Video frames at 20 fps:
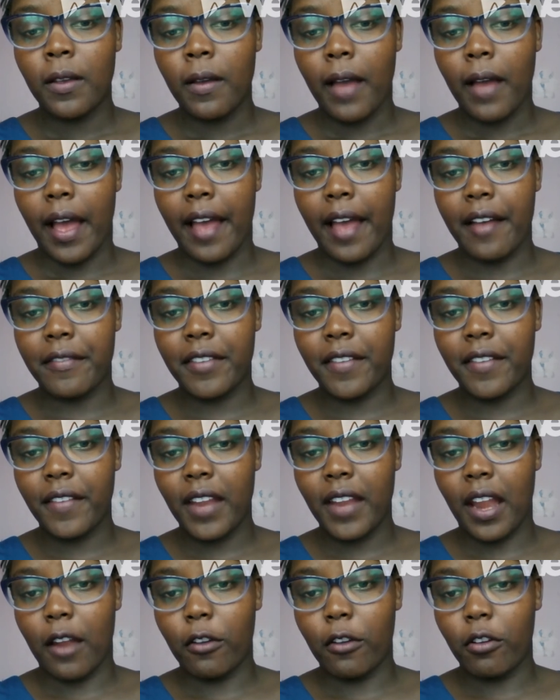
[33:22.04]
have
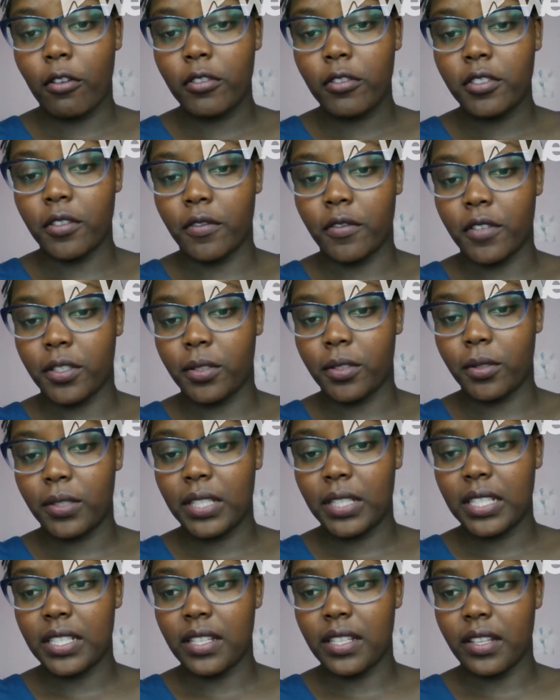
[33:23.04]
given a lot of
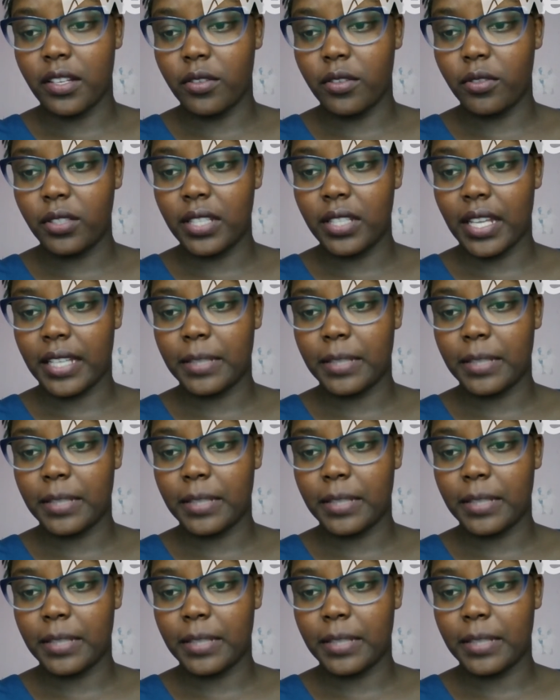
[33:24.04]
resources in the notes.